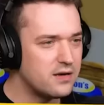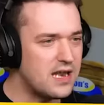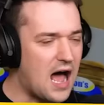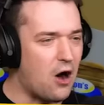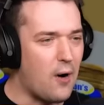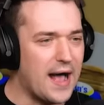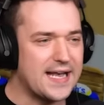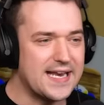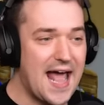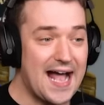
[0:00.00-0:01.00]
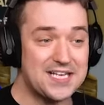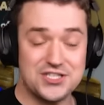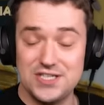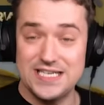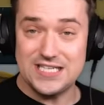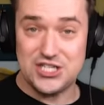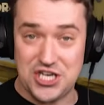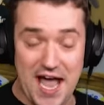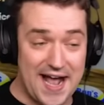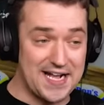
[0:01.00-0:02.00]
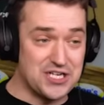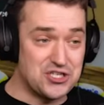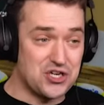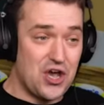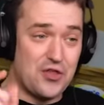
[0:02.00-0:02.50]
Now I can actually change